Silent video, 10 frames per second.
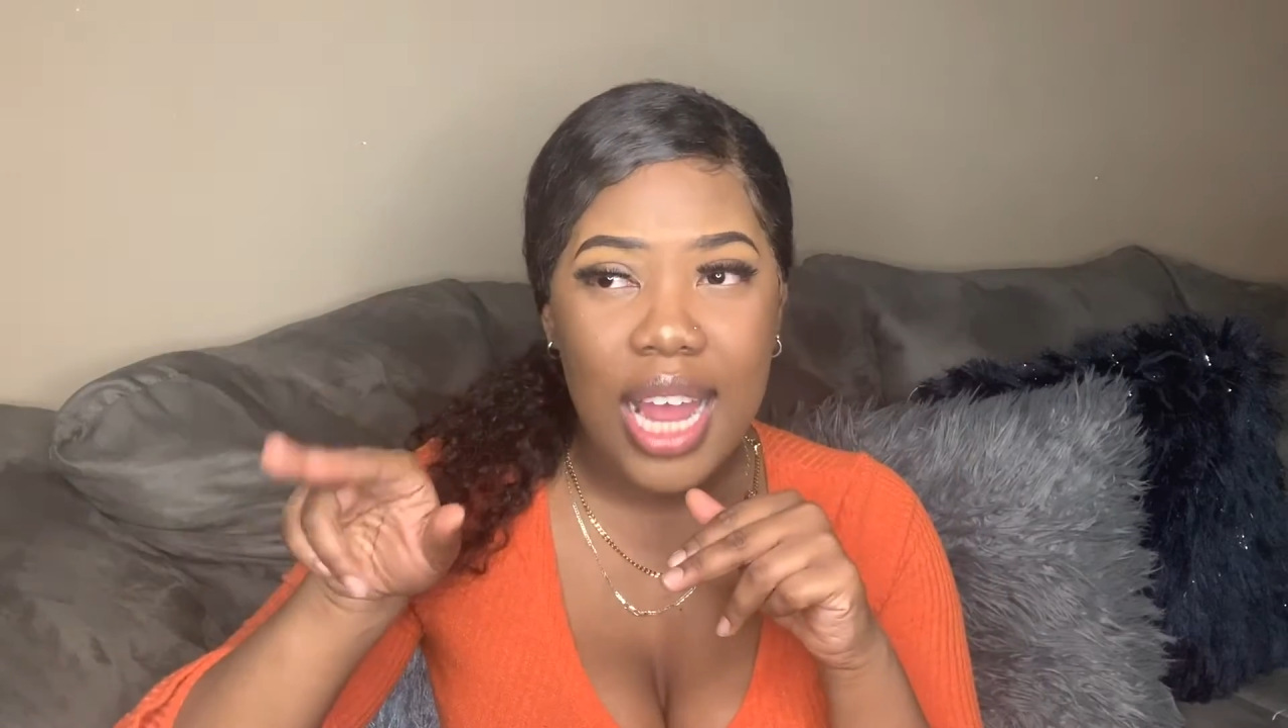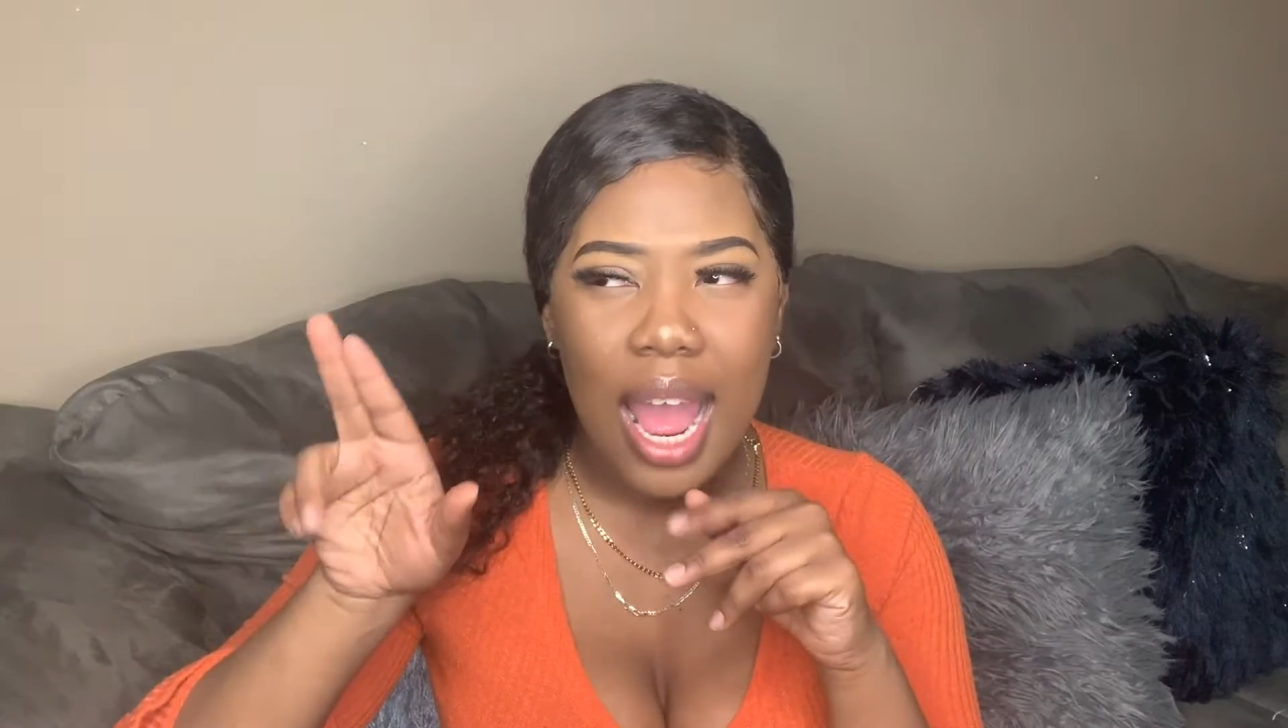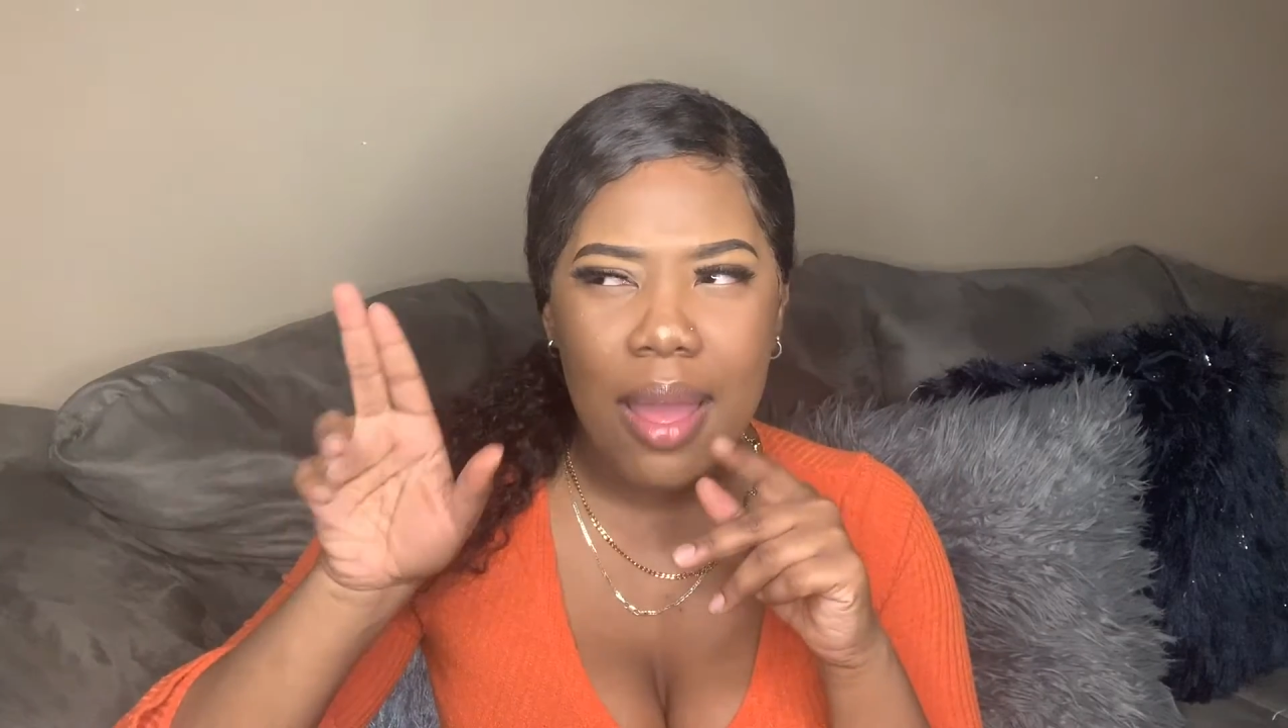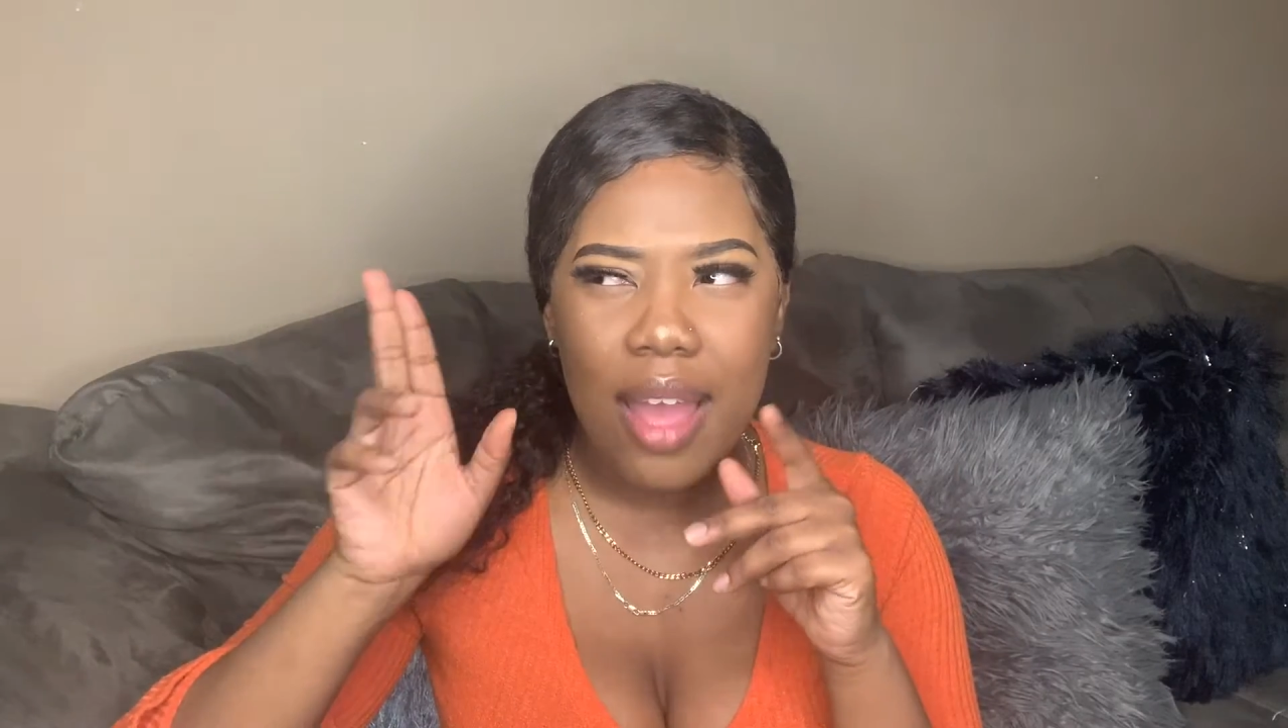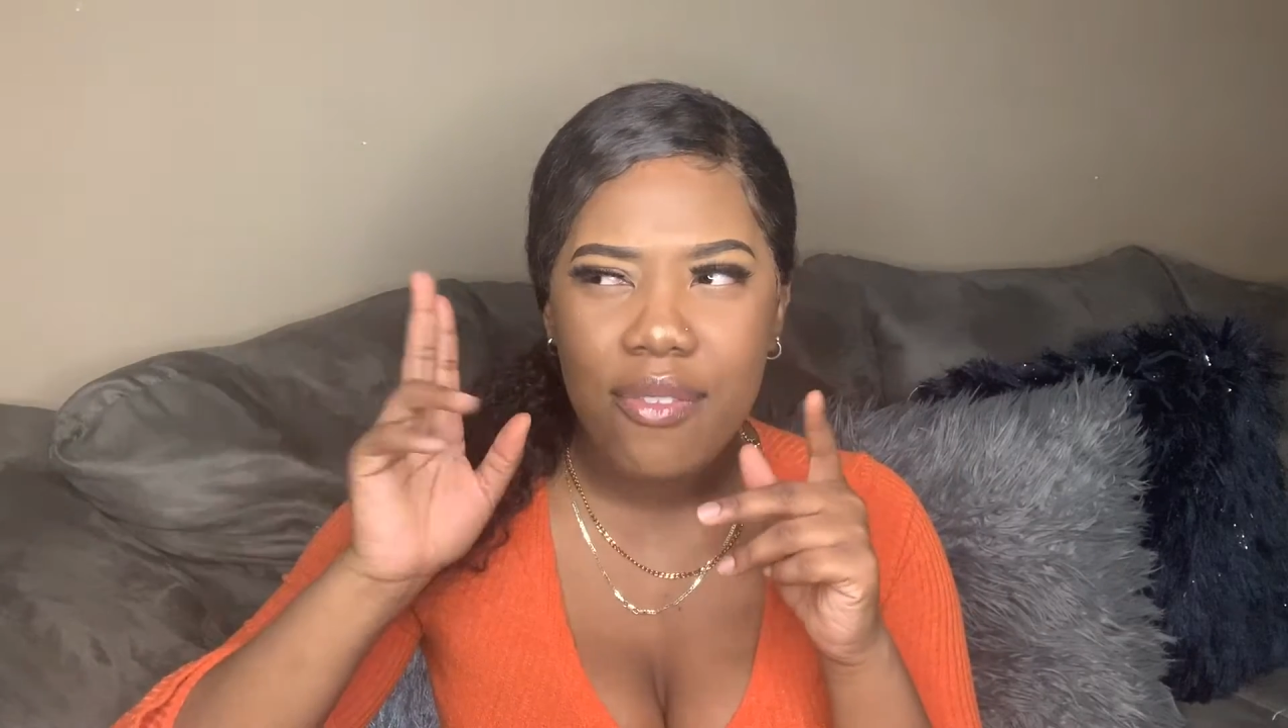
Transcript: I,